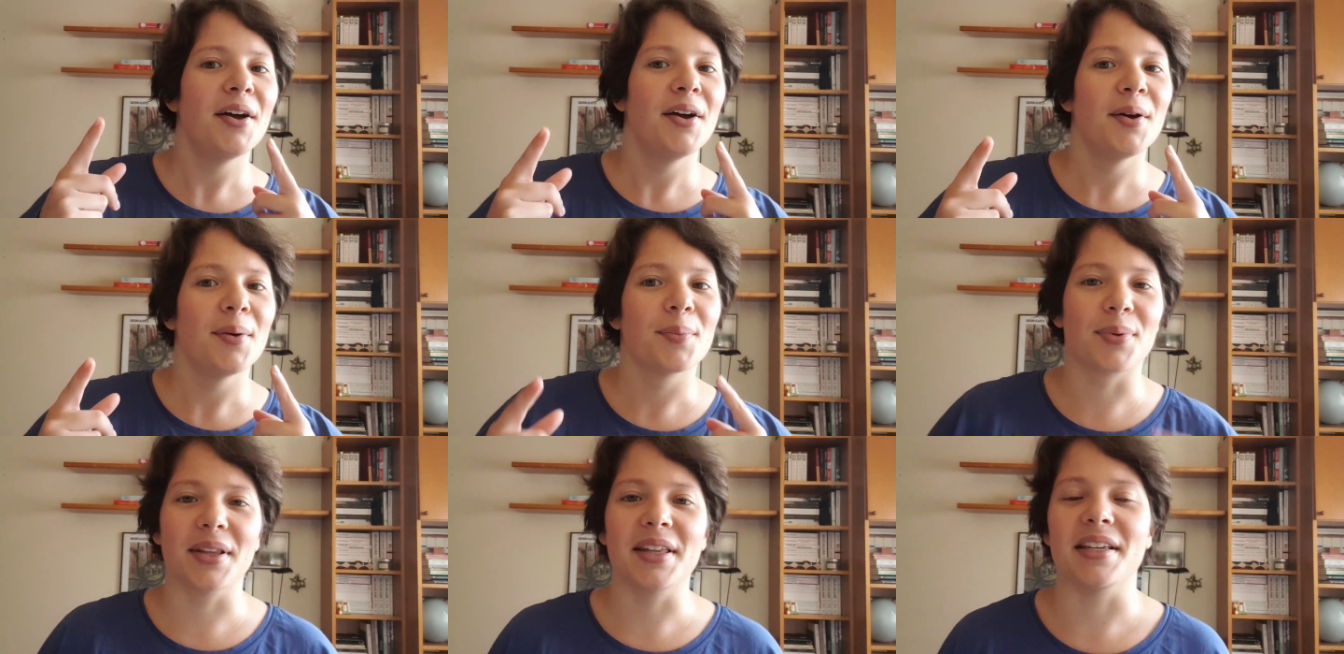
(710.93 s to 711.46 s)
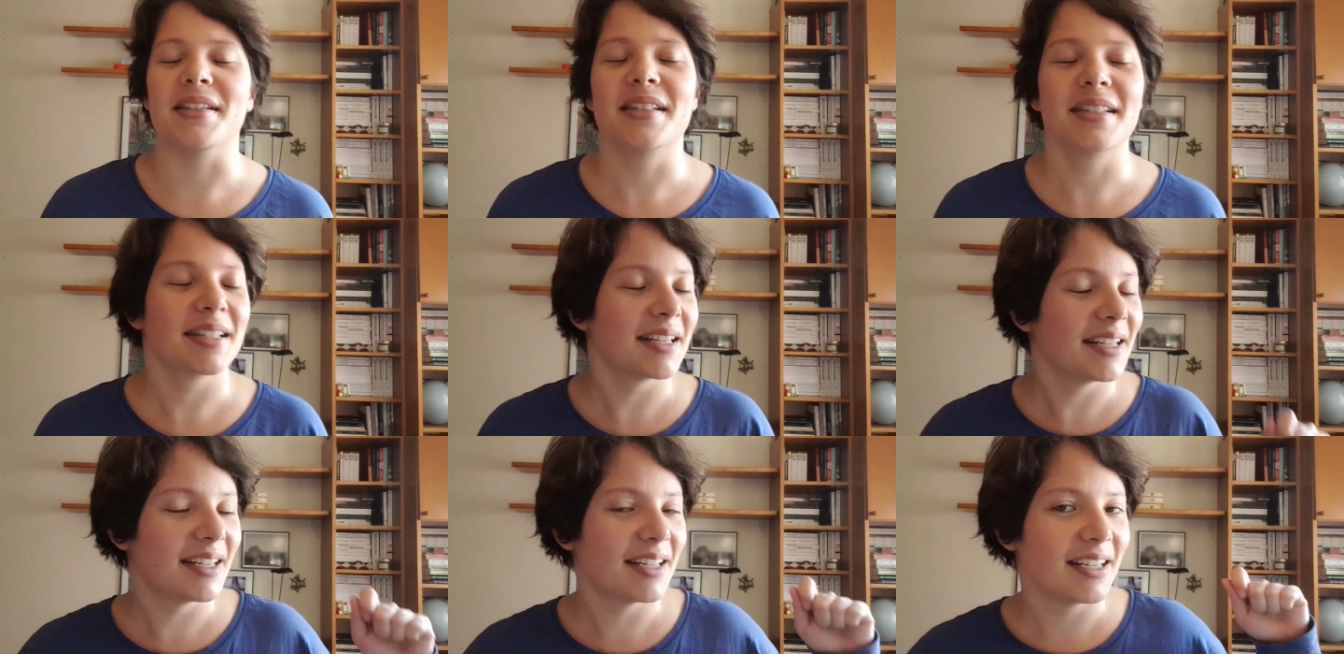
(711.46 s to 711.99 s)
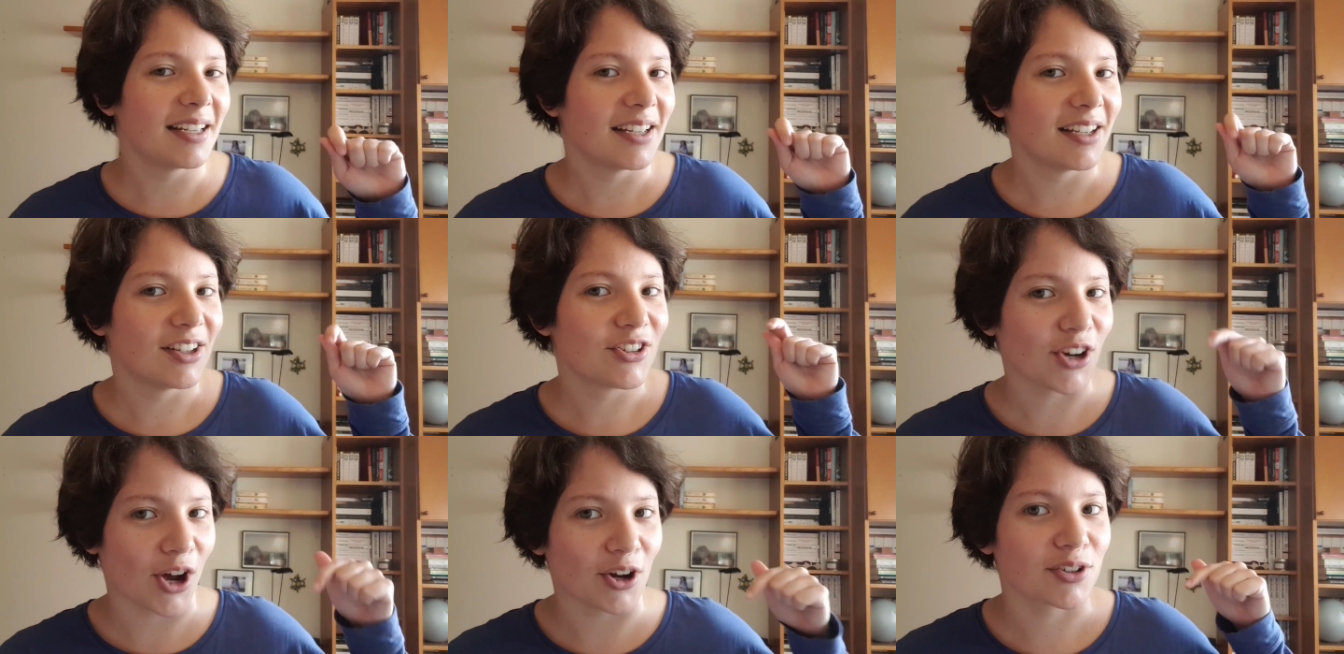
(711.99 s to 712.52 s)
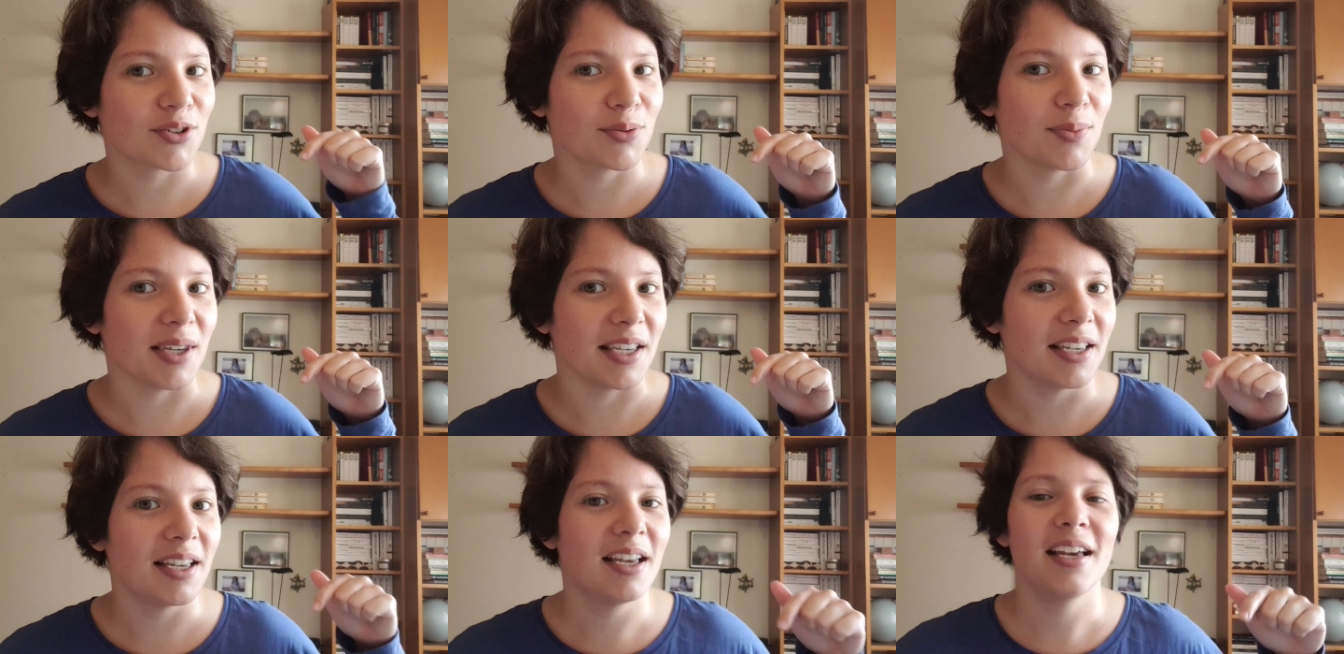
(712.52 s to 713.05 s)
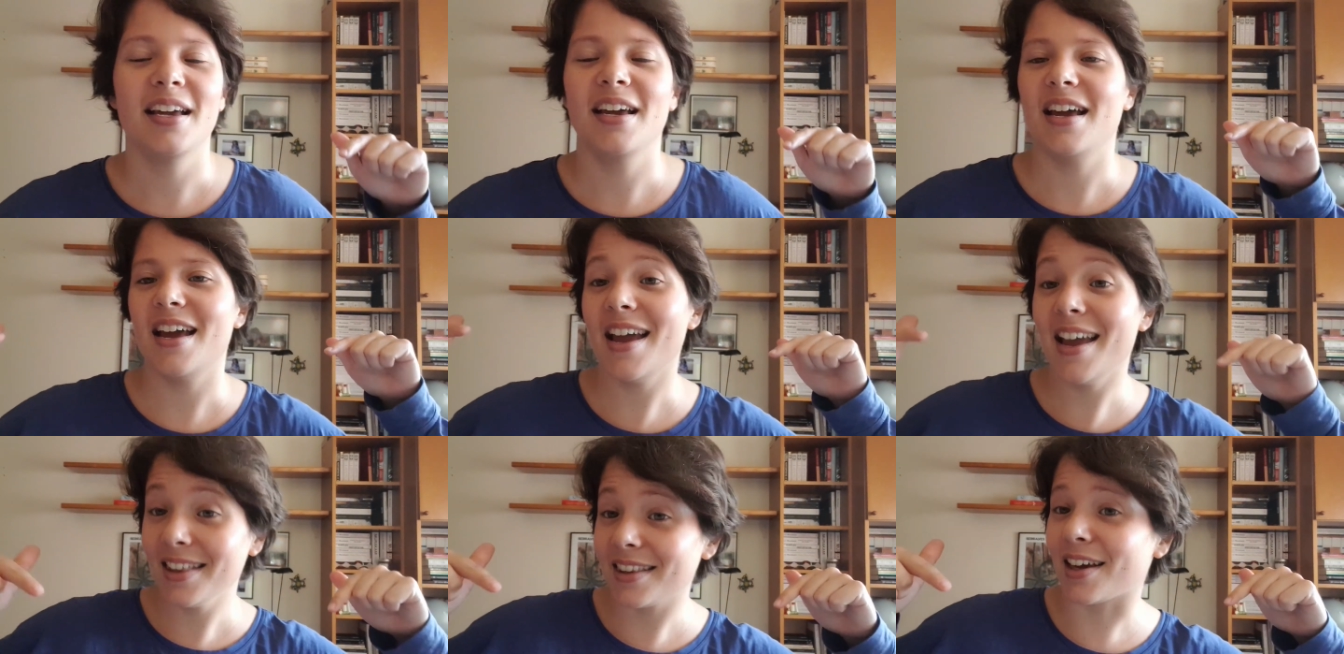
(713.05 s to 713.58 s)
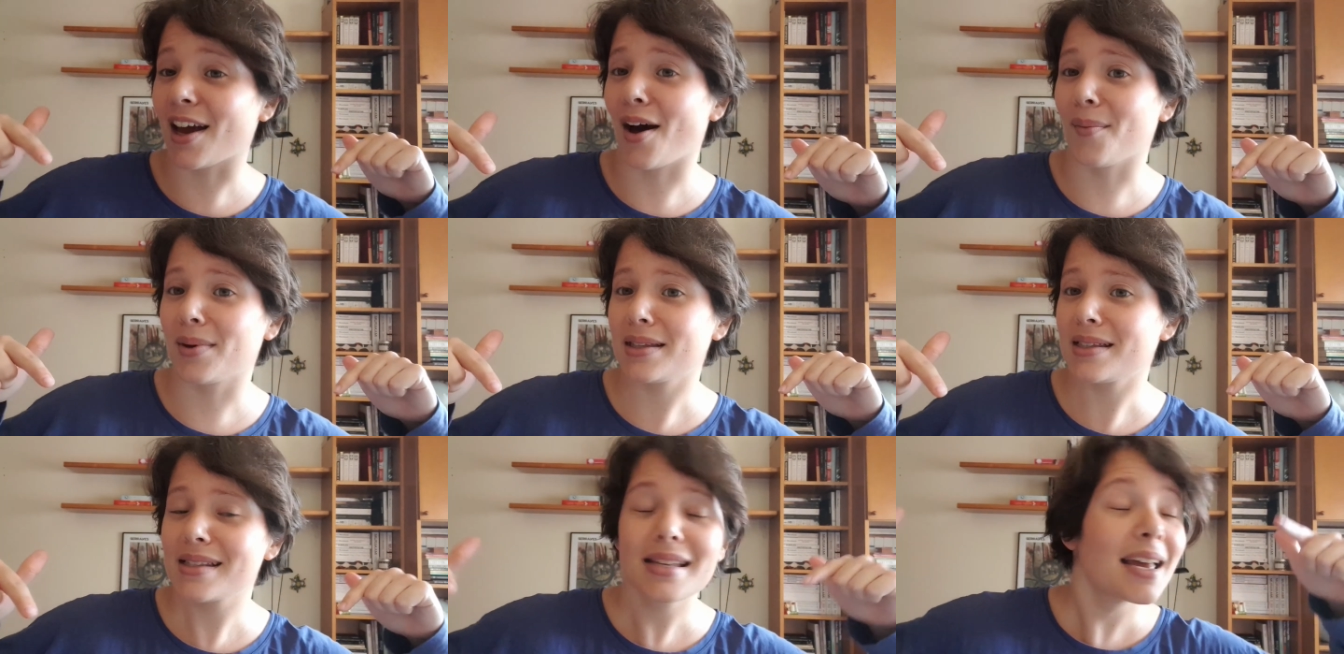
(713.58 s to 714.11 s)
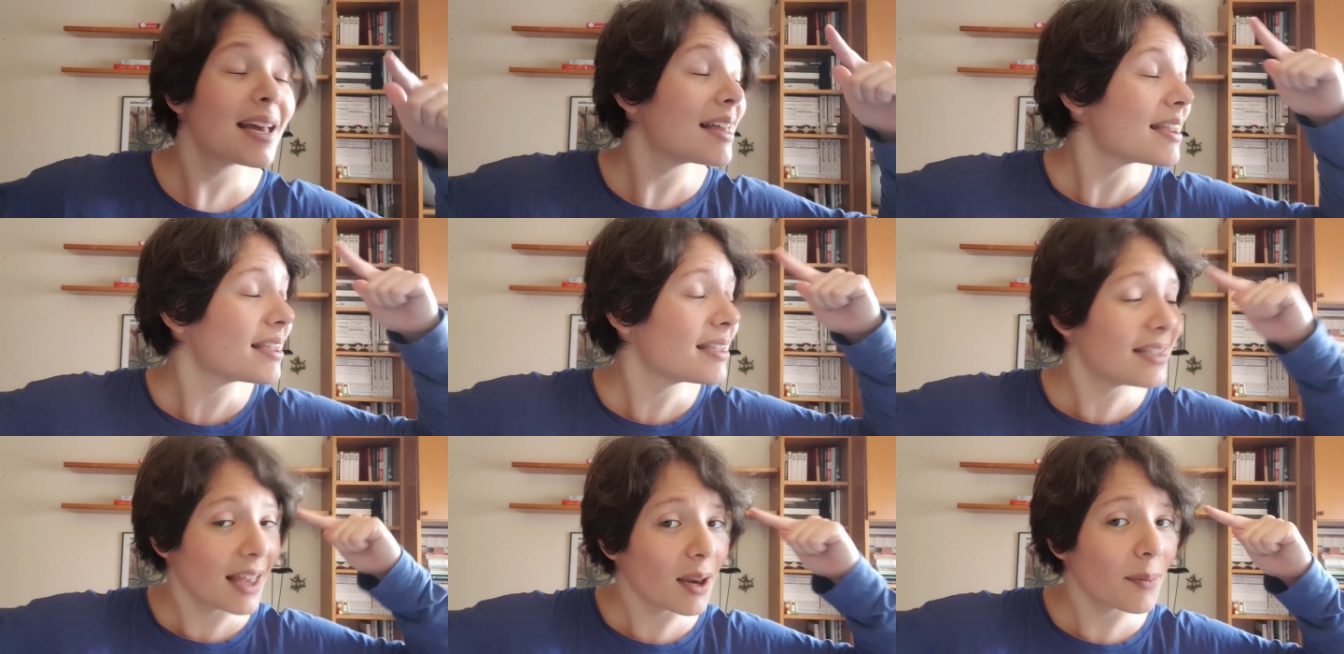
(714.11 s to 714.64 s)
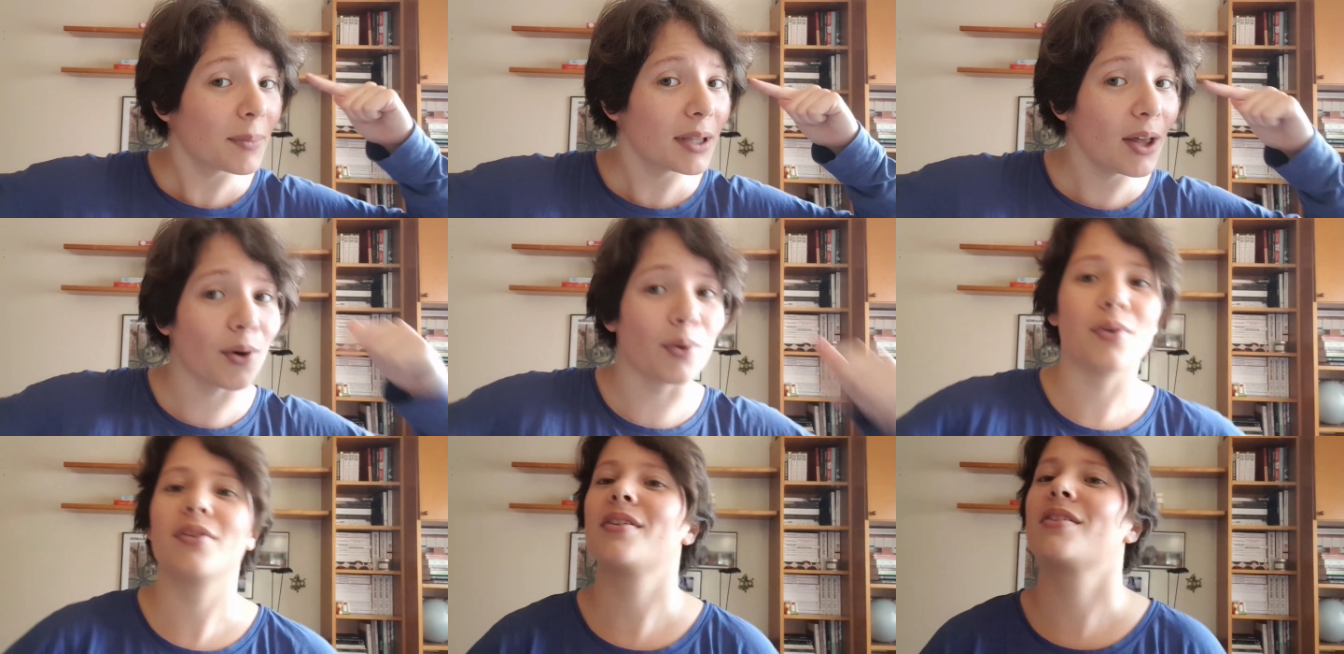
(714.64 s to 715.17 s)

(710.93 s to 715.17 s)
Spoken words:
please talk to me in the comments down below.